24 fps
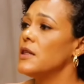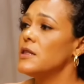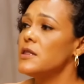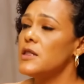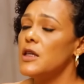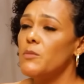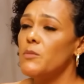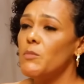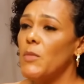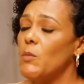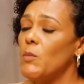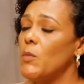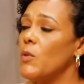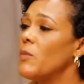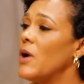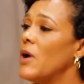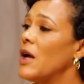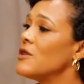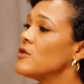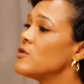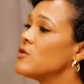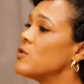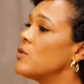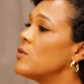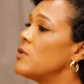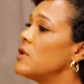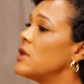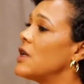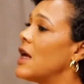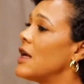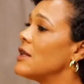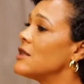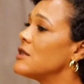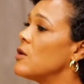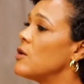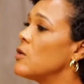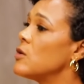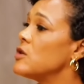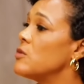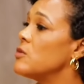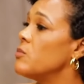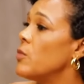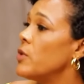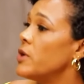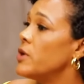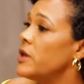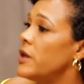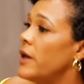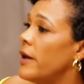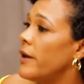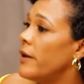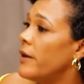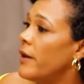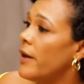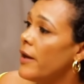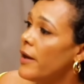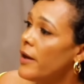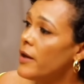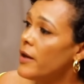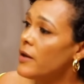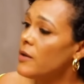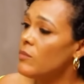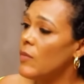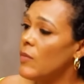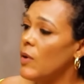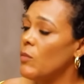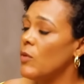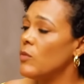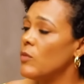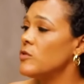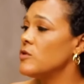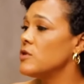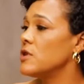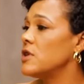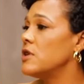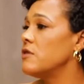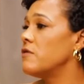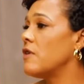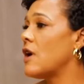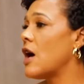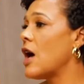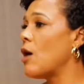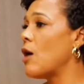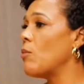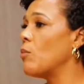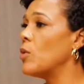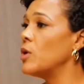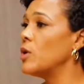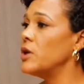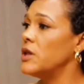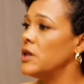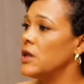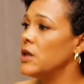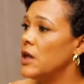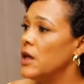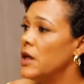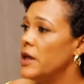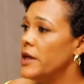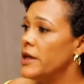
and saying my mom has stolen her son's money again. My mom should give her her money.